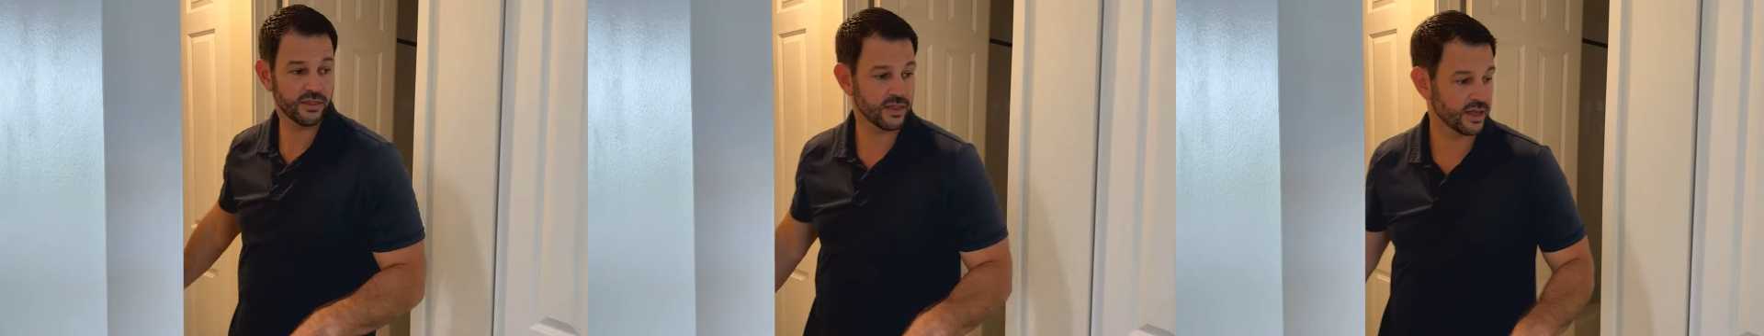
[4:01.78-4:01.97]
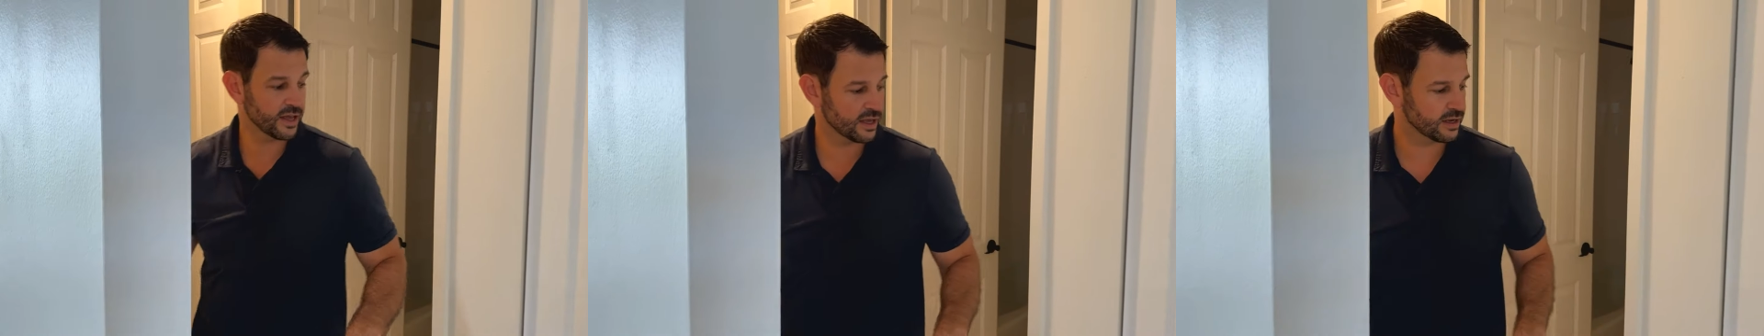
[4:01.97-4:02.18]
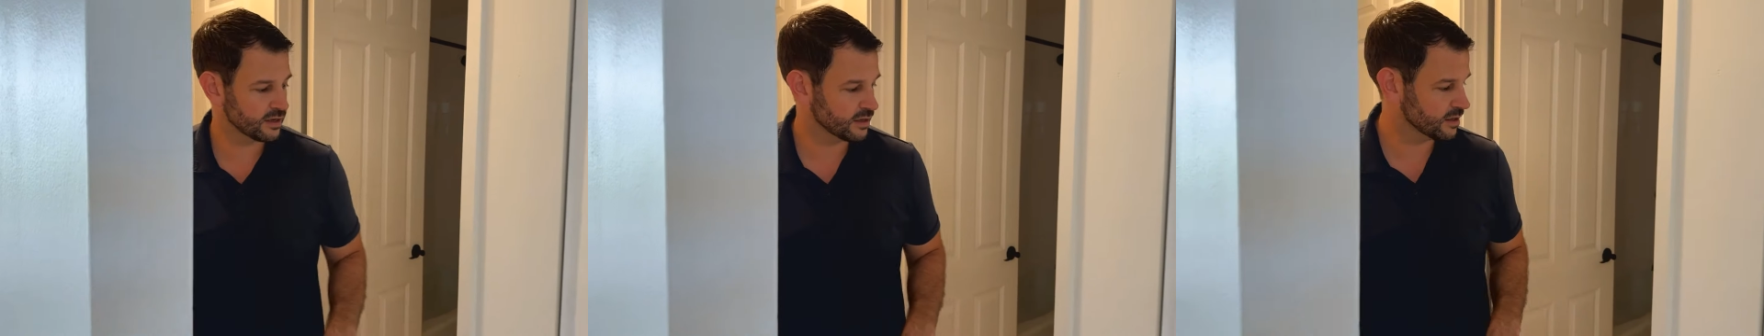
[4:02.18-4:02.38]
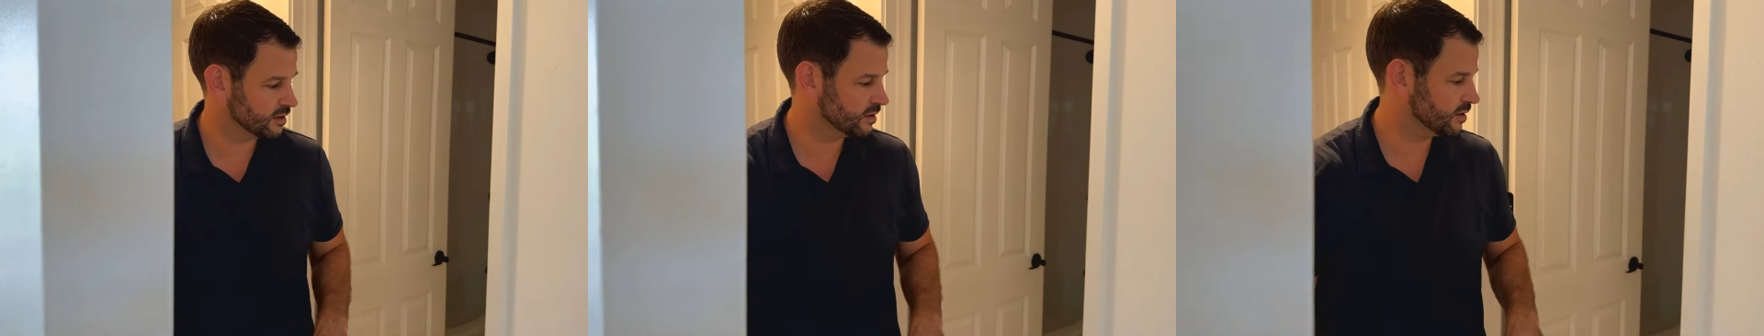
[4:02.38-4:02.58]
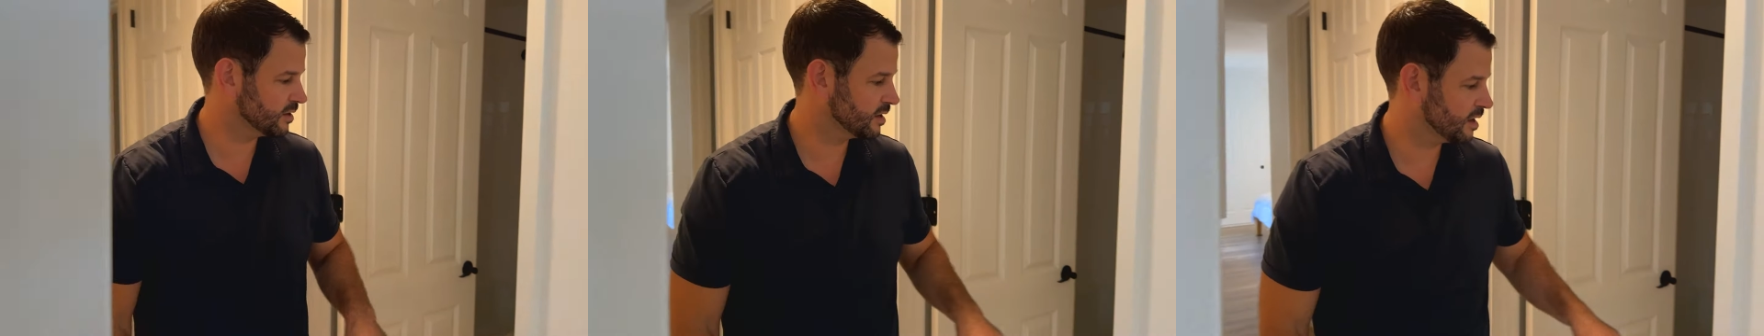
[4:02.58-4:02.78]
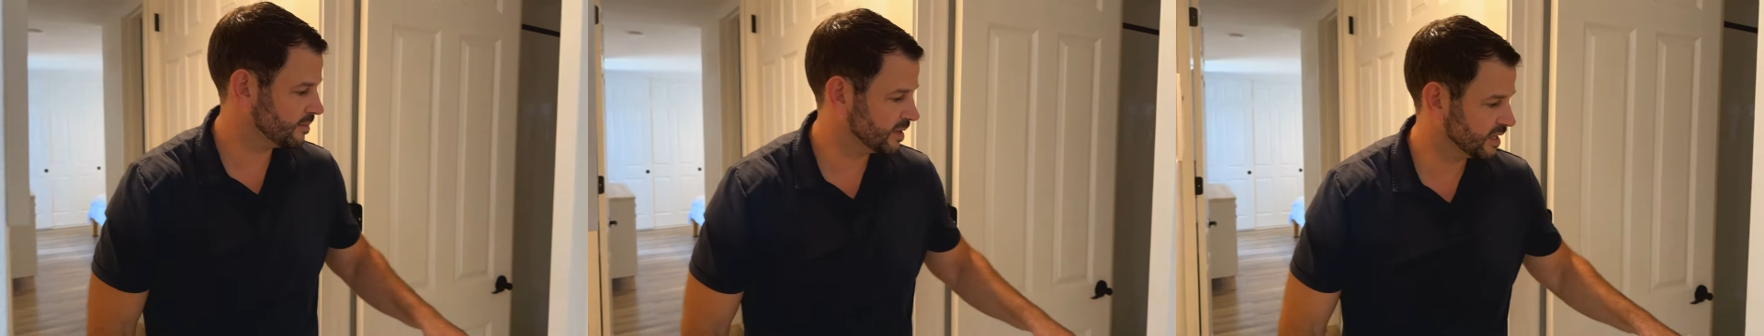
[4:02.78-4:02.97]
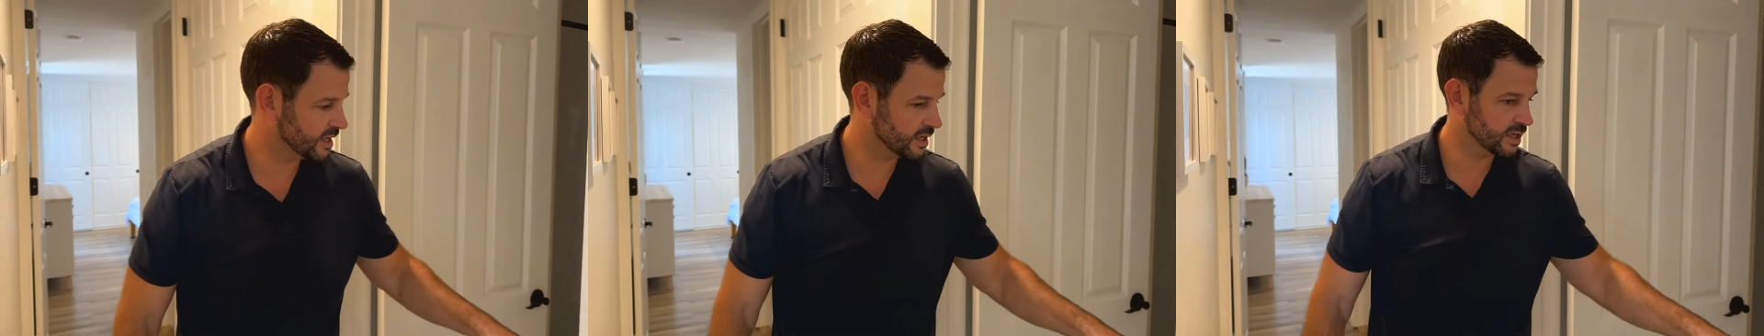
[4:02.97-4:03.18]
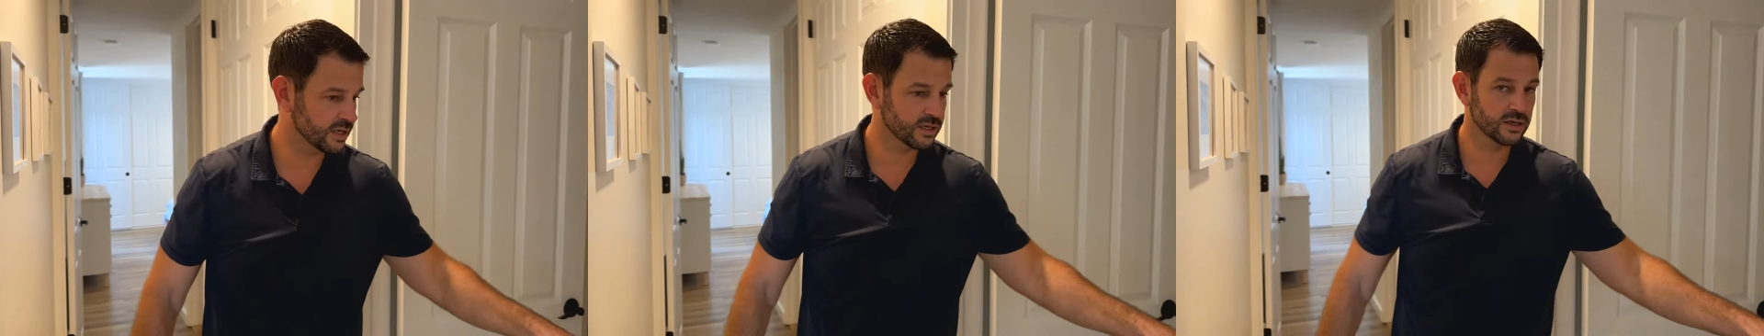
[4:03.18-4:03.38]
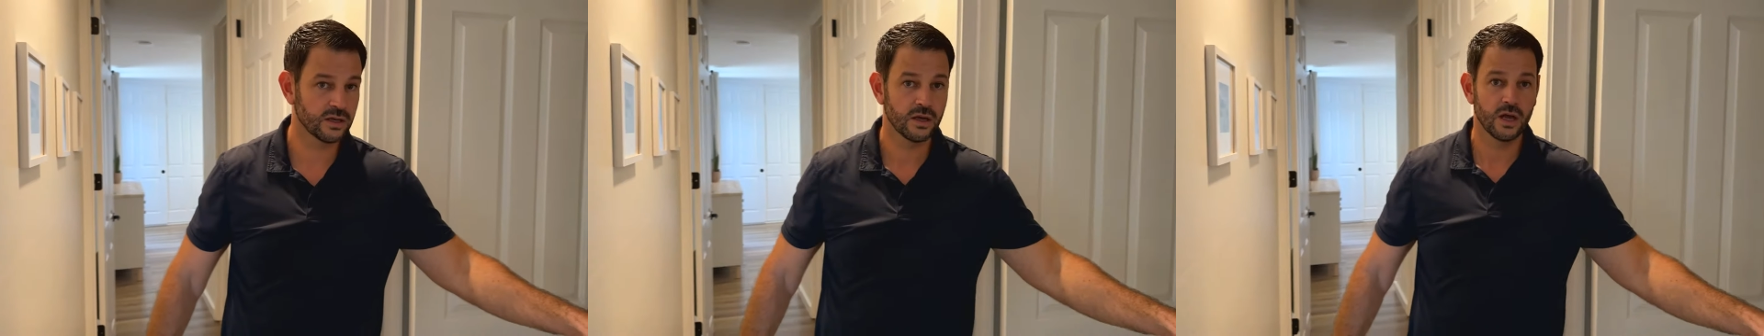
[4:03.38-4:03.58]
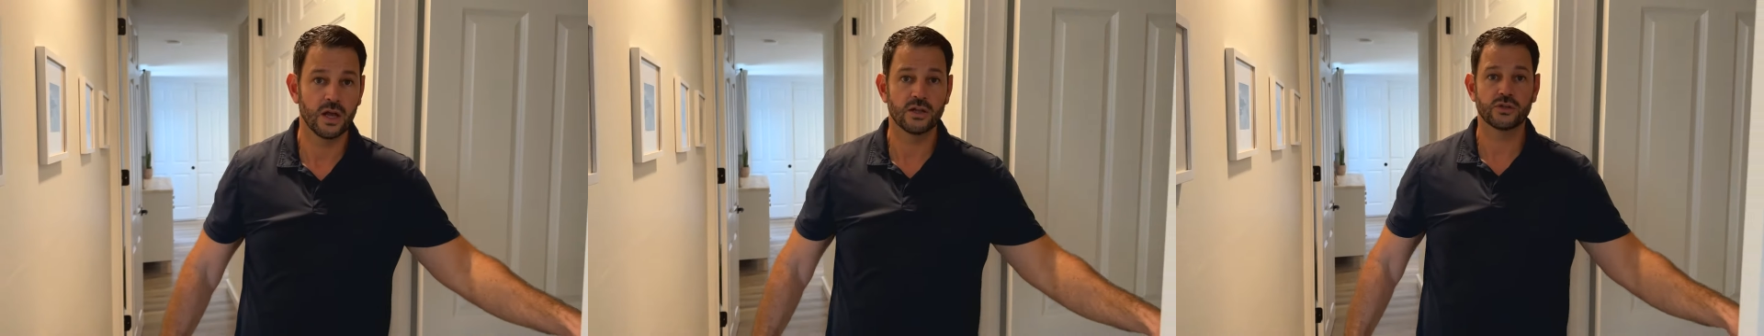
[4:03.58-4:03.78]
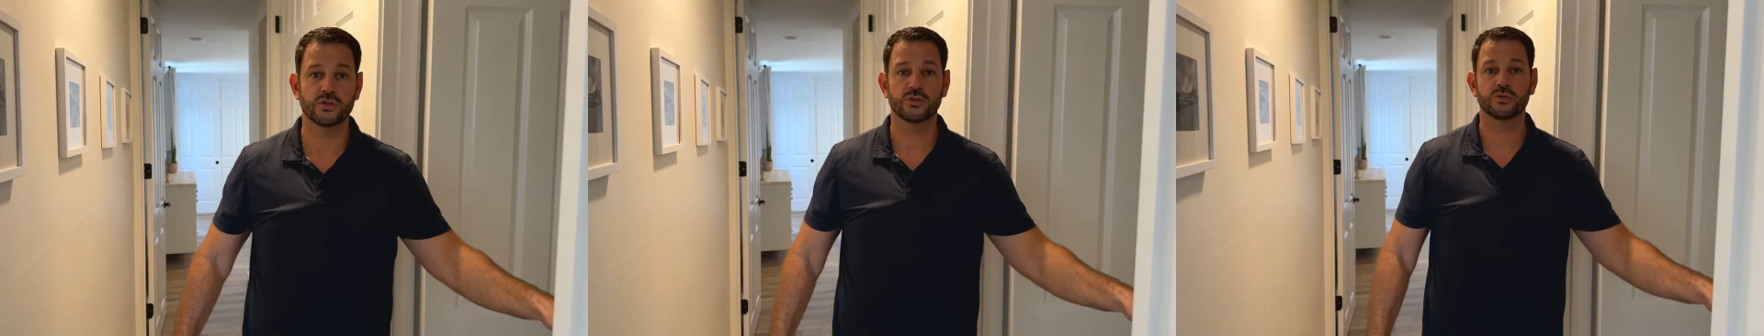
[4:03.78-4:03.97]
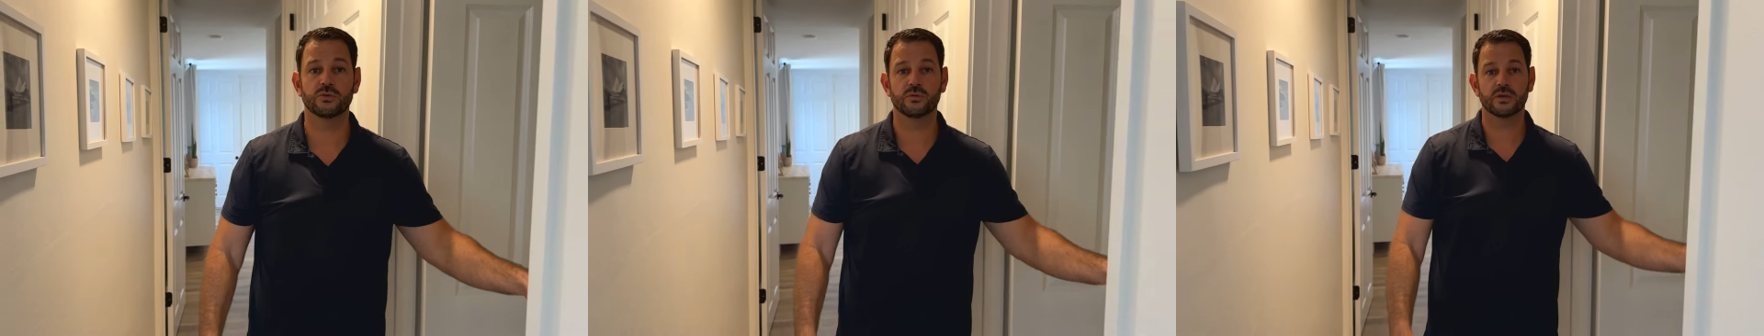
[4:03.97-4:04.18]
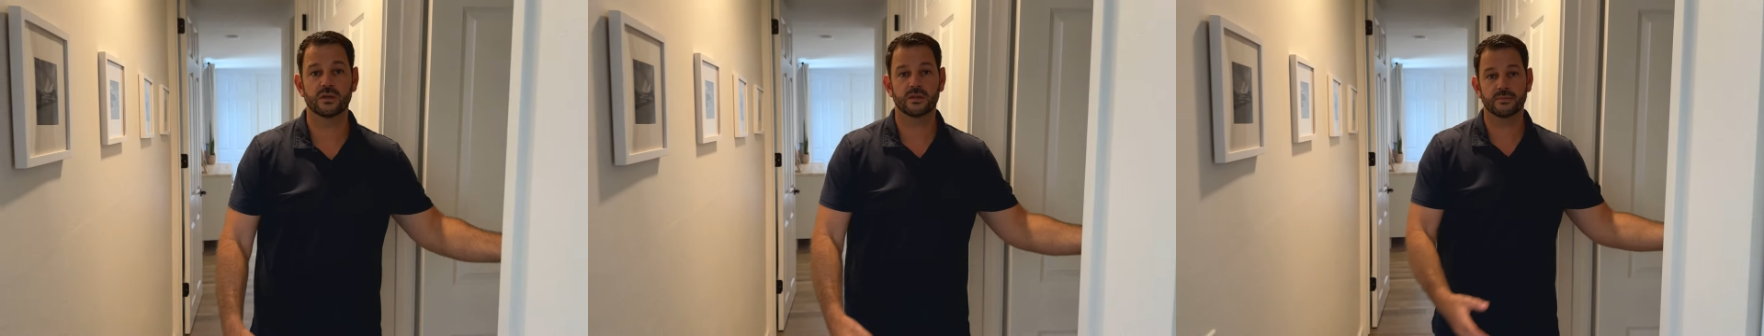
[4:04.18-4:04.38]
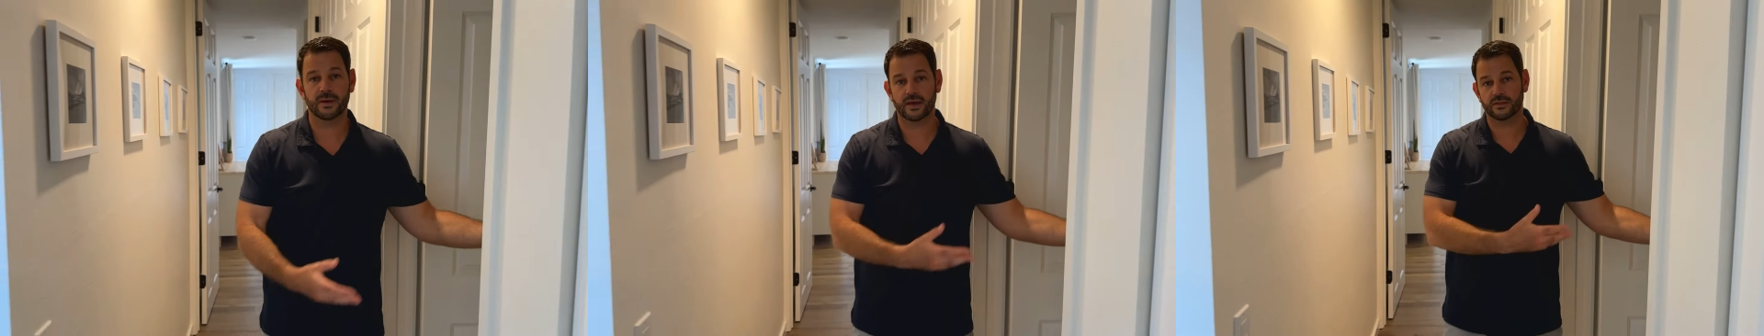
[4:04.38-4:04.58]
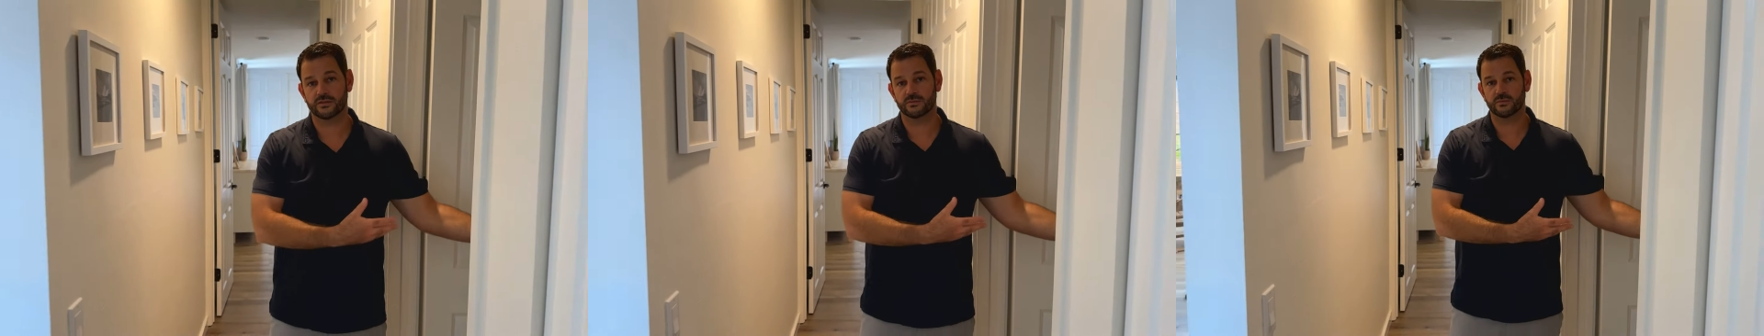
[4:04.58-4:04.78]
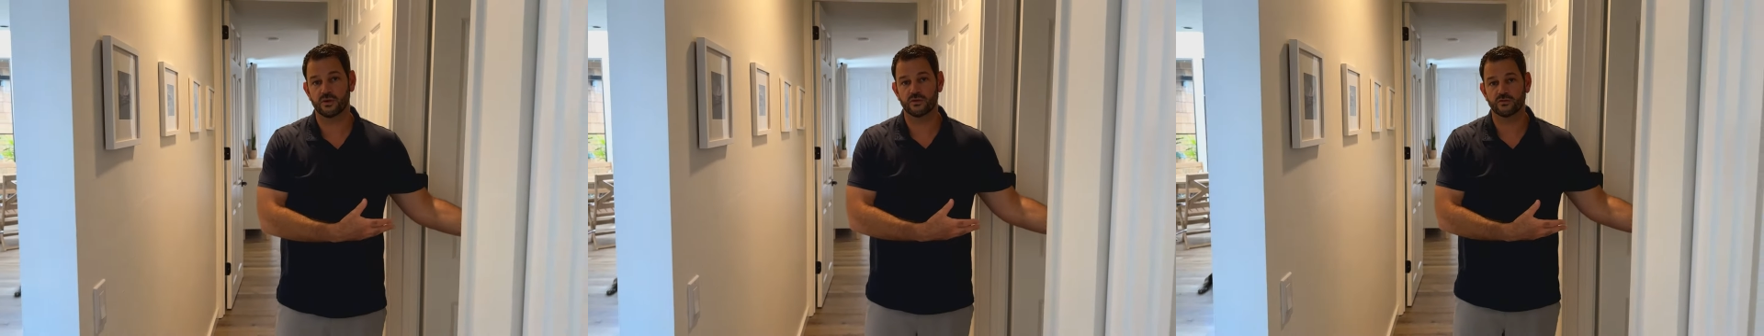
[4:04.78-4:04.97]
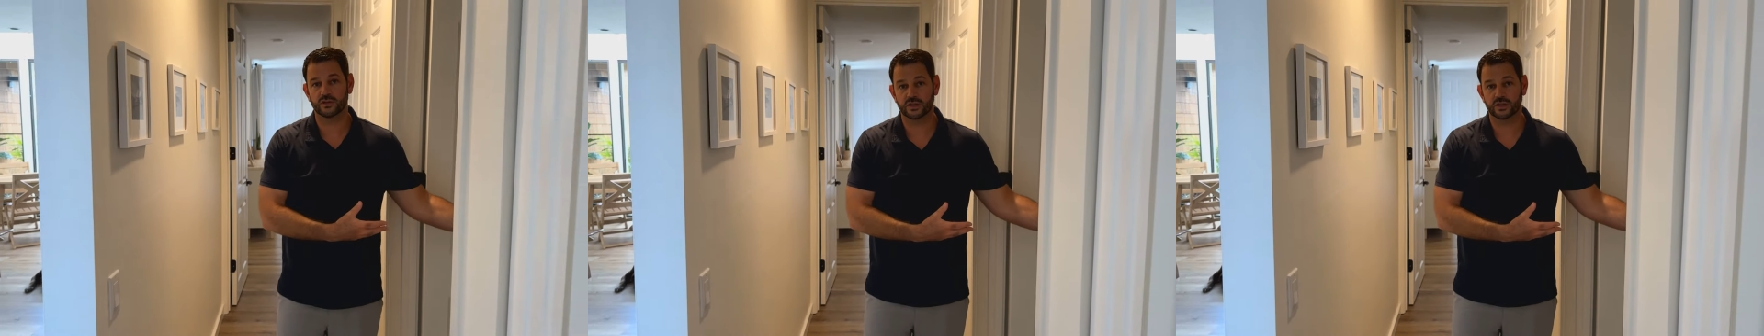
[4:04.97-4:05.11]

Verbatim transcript: then coming in to the bathroom over